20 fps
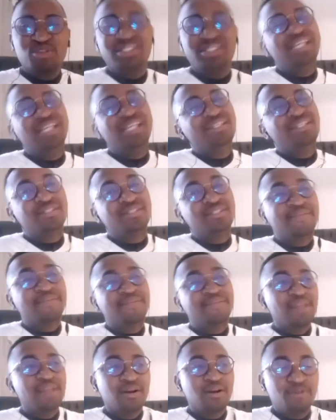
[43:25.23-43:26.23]
All those things,
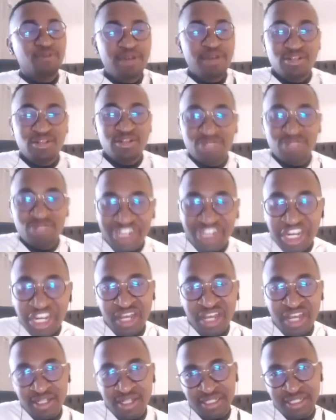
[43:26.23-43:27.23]
going to
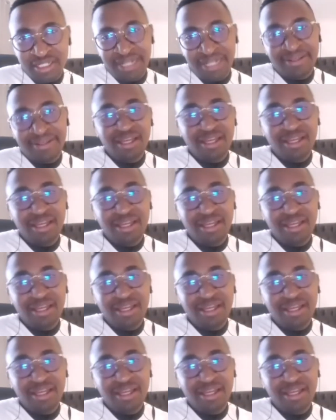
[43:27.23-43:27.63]
church, uh,